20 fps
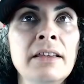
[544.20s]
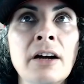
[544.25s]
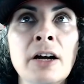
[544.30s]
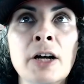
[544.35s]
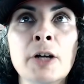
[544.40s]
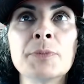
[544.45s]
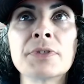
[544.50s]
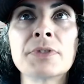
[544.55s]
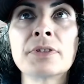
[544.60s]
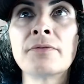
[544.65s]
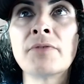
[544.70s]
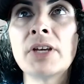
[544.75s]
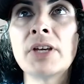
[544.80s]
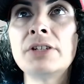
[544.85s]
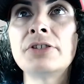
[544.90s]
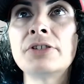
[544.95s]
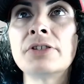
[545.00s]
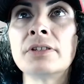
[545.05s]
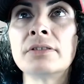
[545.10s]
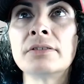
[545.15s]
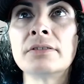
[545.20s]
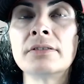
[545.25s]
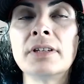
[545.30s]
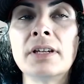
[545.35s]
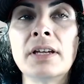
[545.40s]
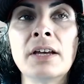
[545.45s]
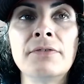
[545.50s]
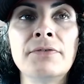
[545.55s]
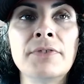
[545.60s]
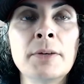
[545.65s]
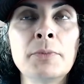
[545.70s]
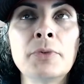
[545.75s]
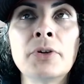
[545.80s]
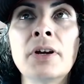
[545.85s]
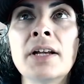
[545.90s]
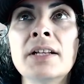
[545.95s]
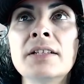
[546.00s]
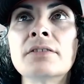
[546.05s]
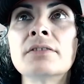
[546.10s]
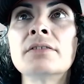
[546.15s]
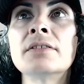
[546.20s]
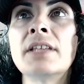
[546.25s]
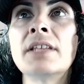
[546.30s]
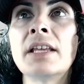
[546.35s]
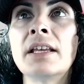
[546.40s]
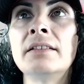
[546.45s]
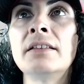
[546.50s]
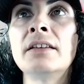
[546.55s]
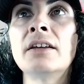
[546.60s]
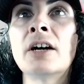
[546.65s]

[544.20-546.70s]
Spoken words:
observation. Ephemerides are daily